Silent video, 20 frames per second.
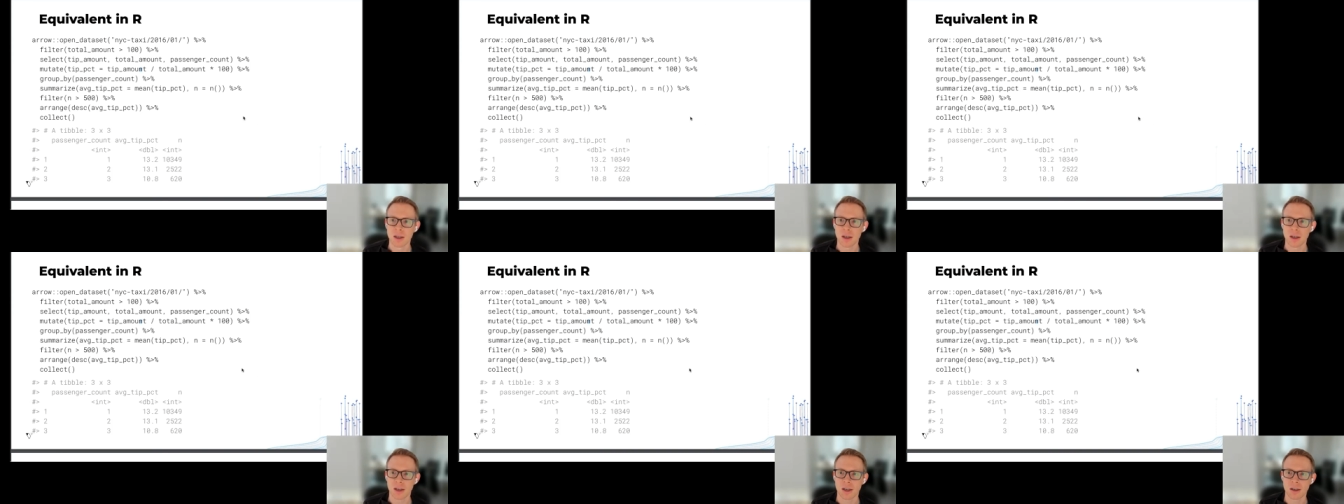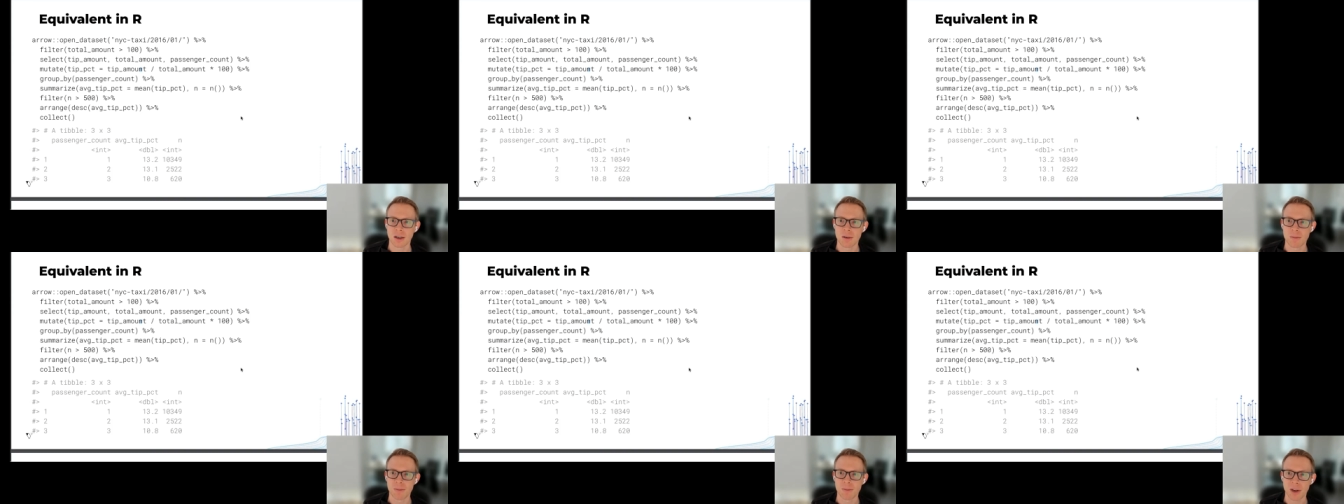
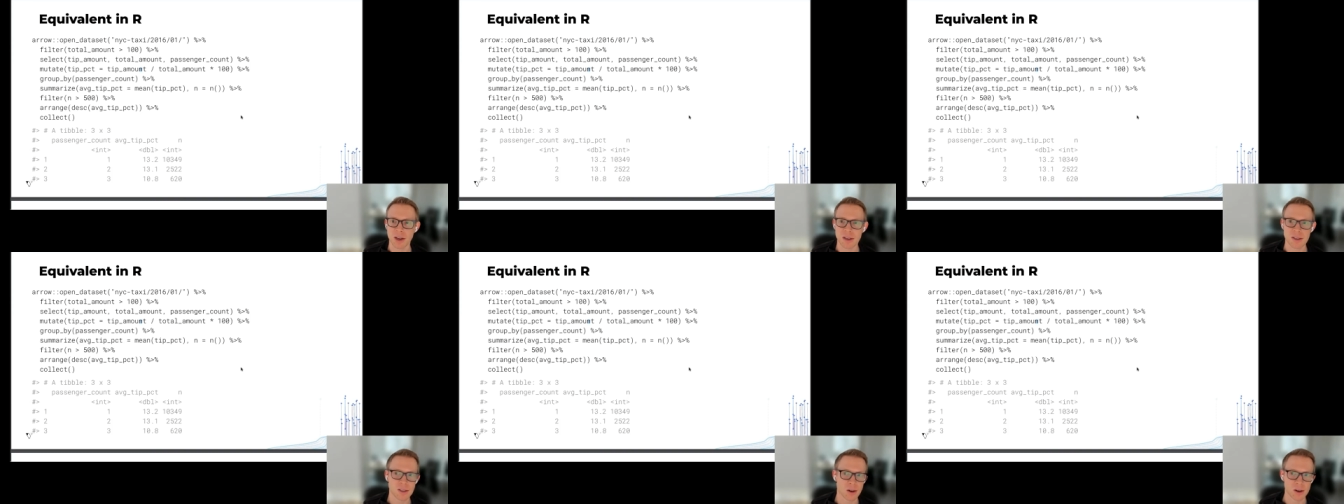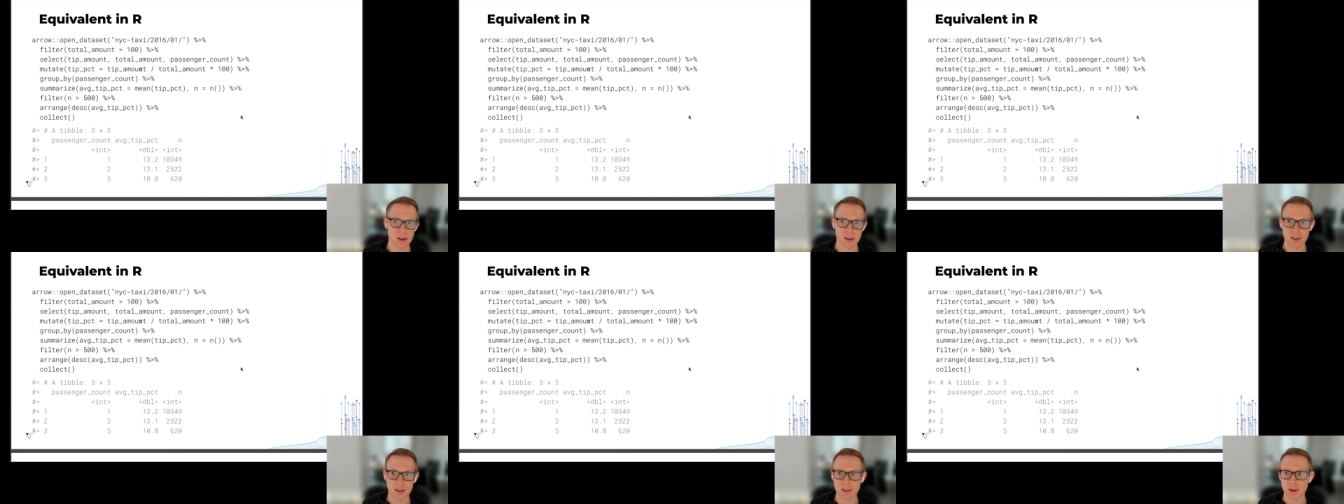um, I
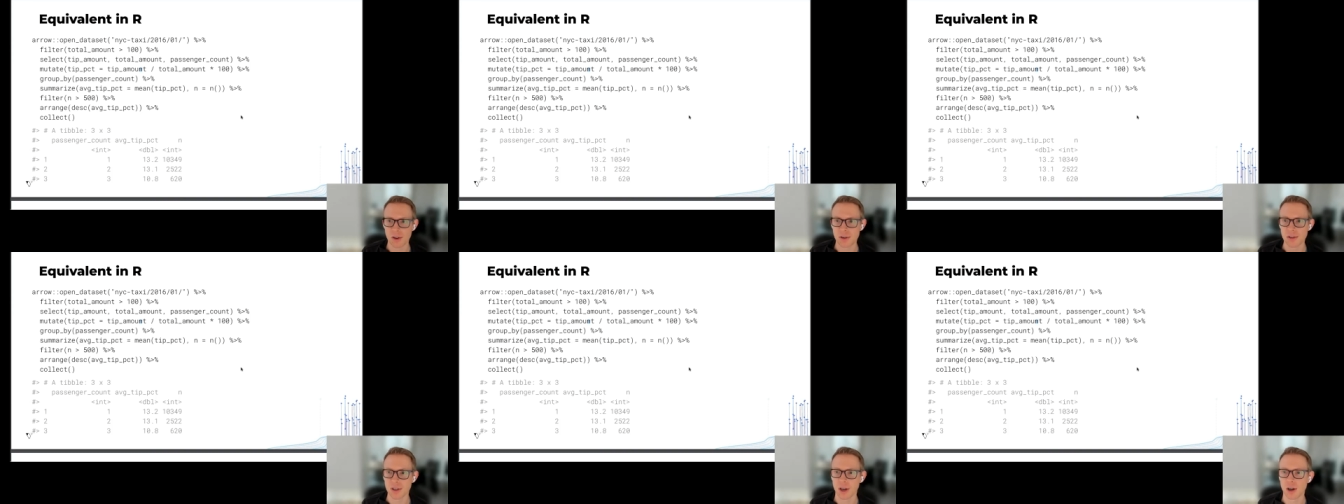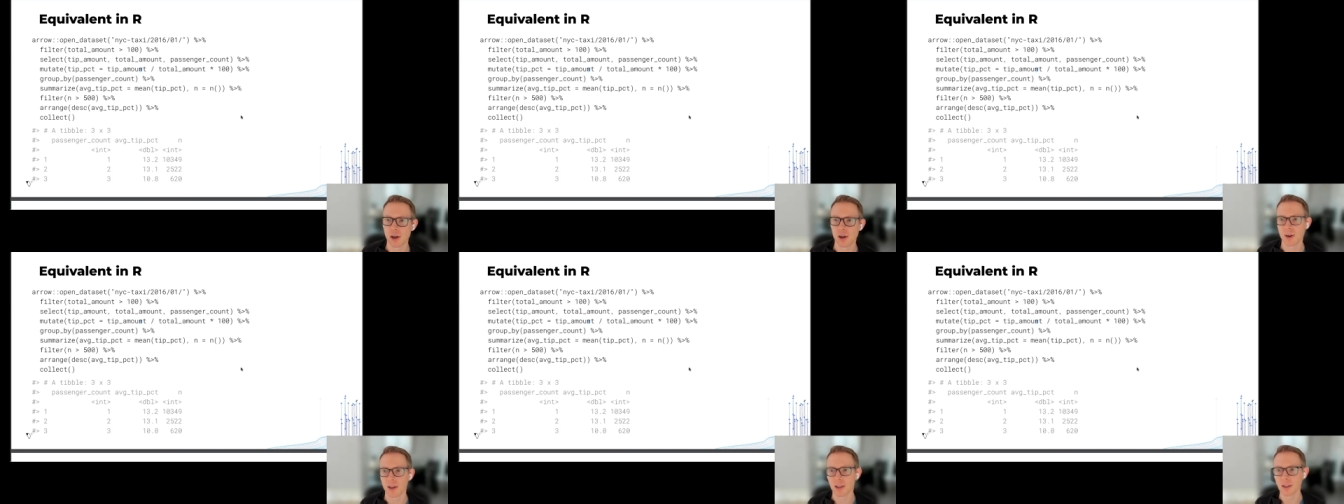started years
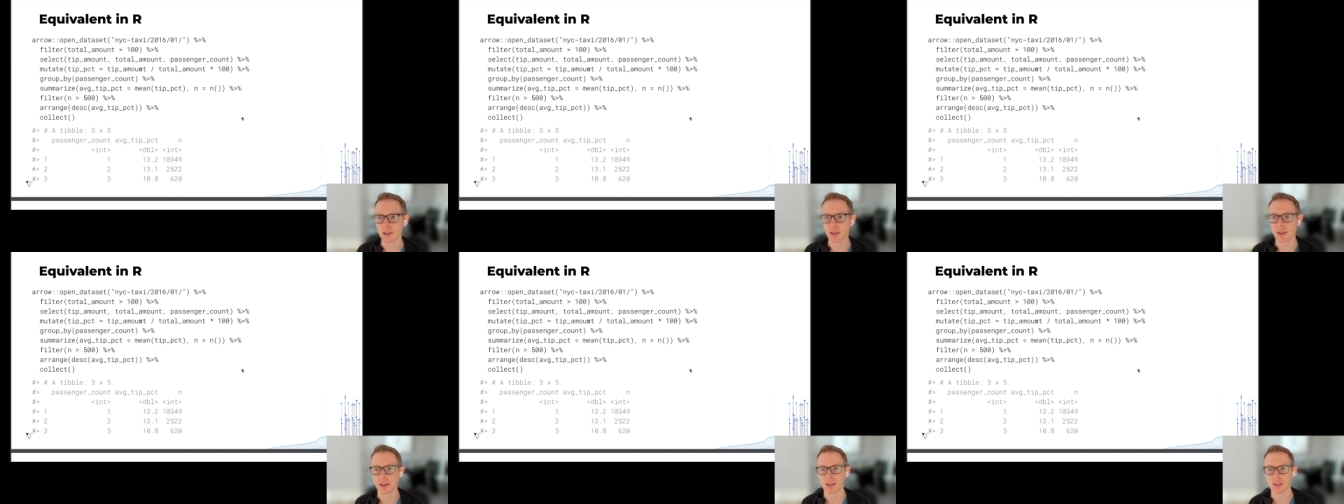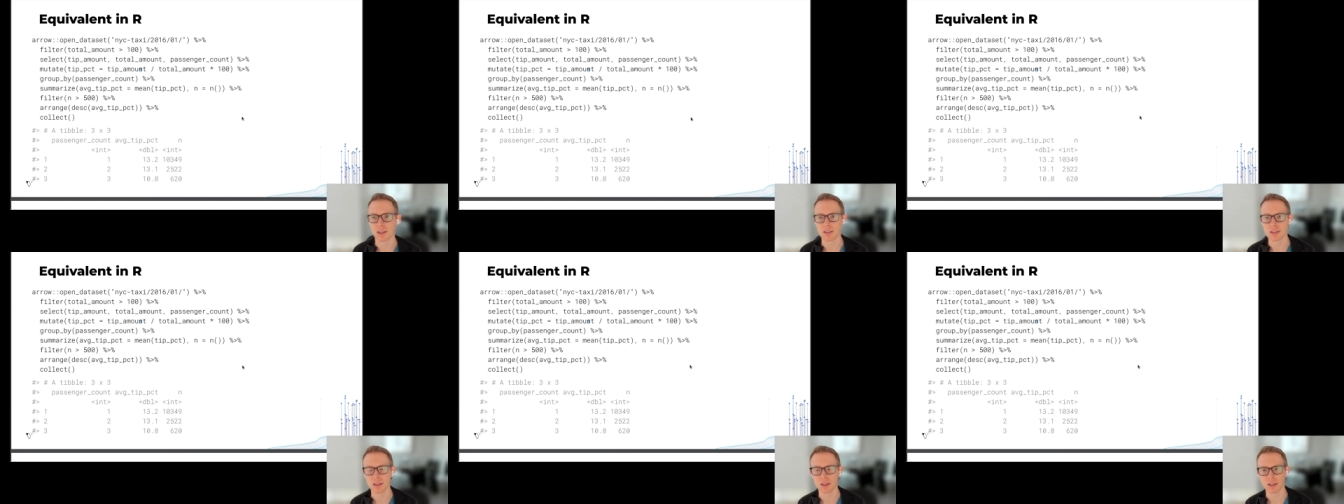ago at
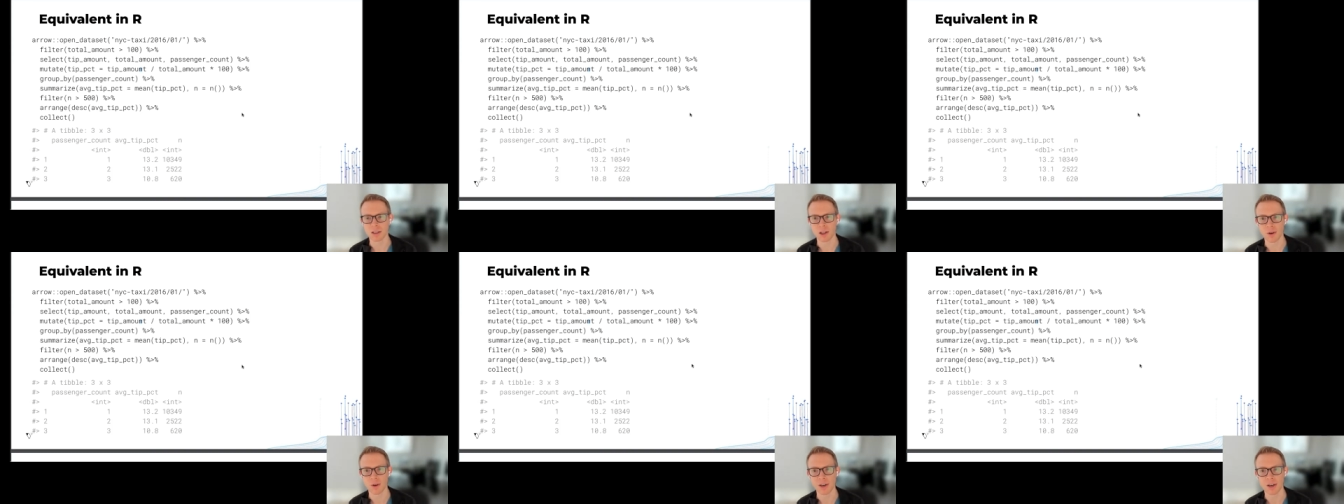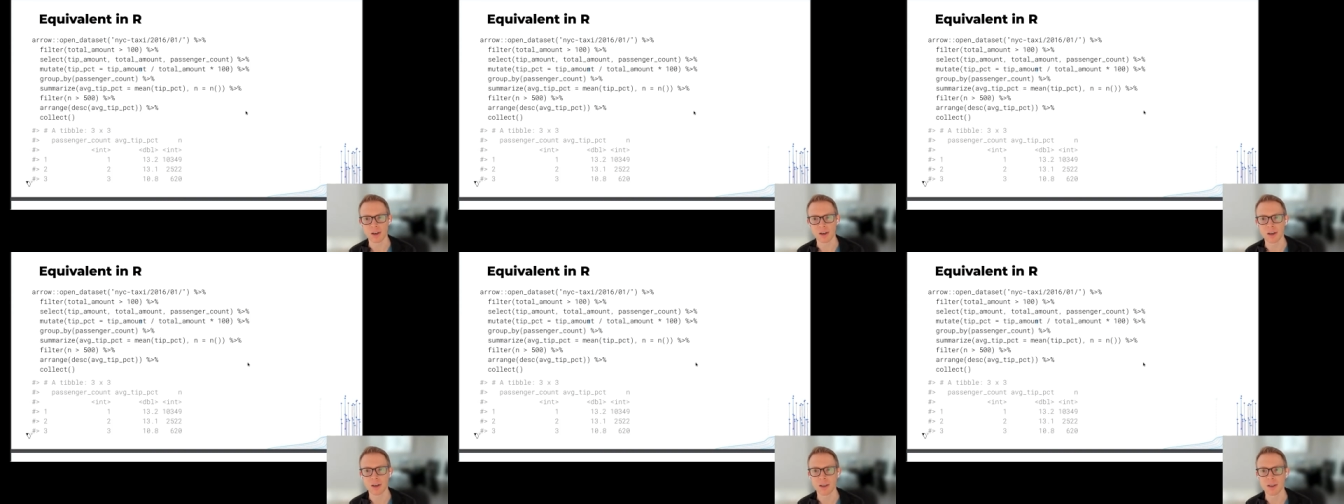at uh,
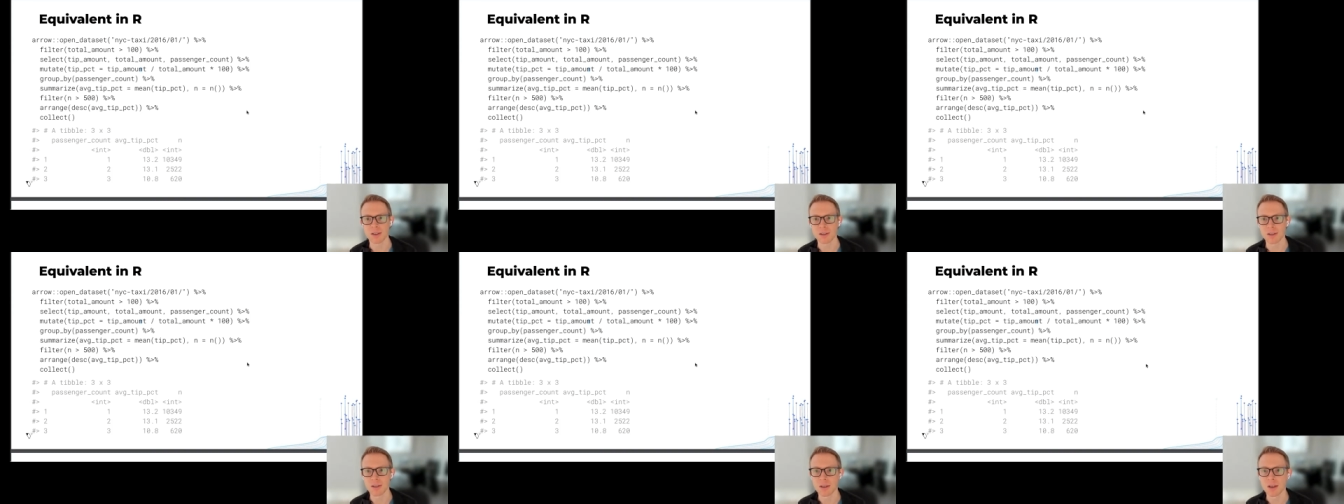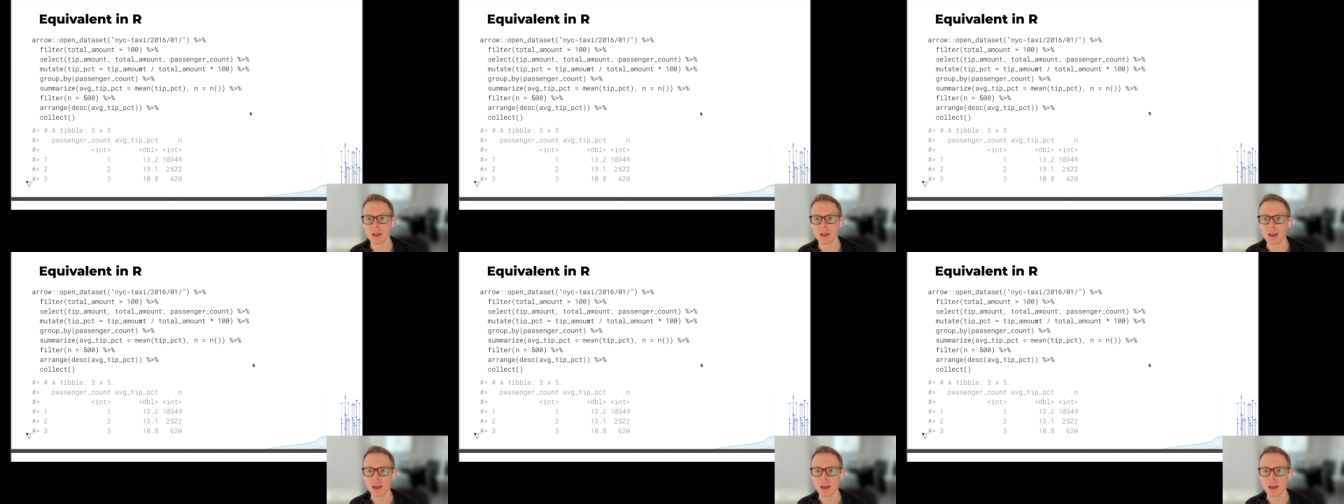Cloudera and is
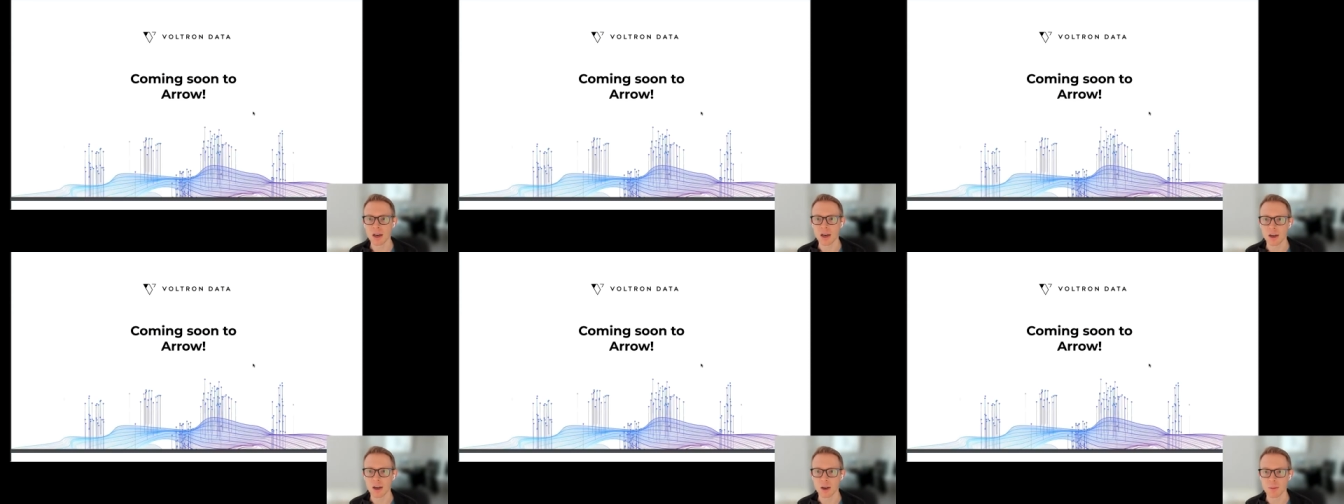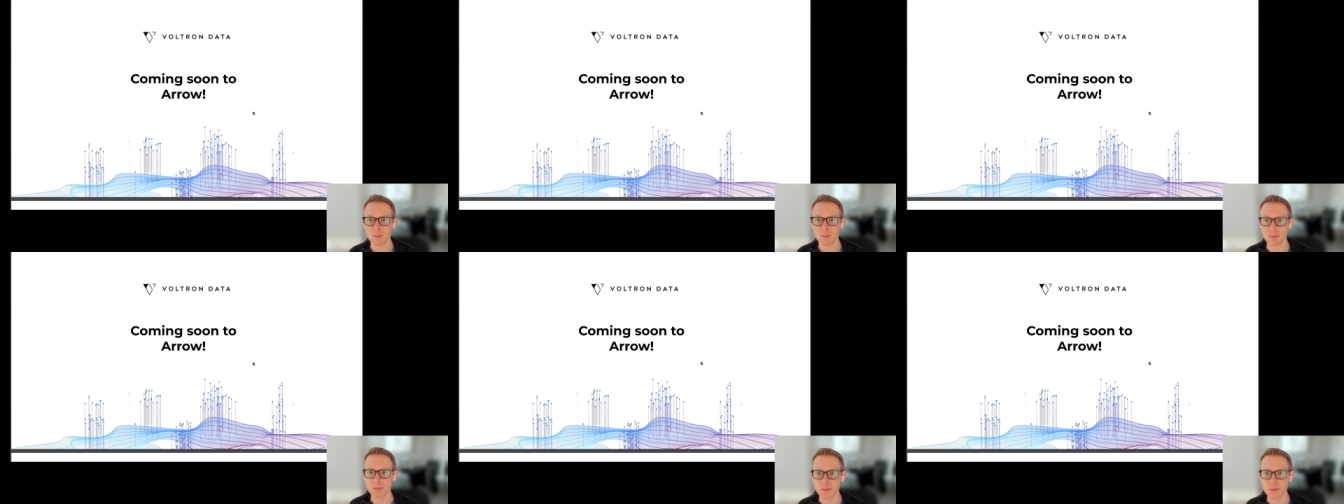
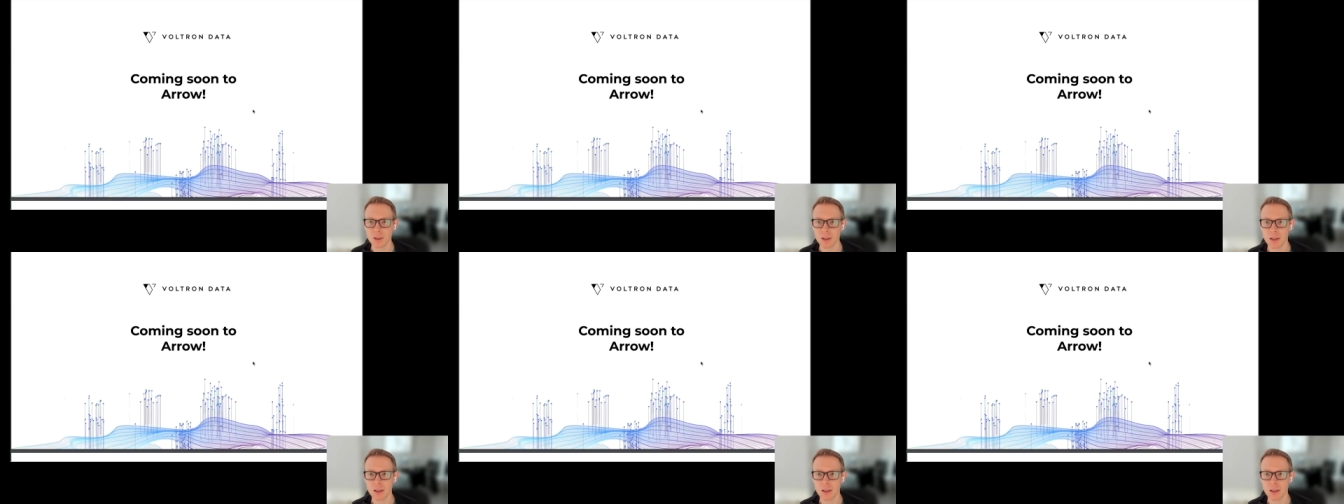um,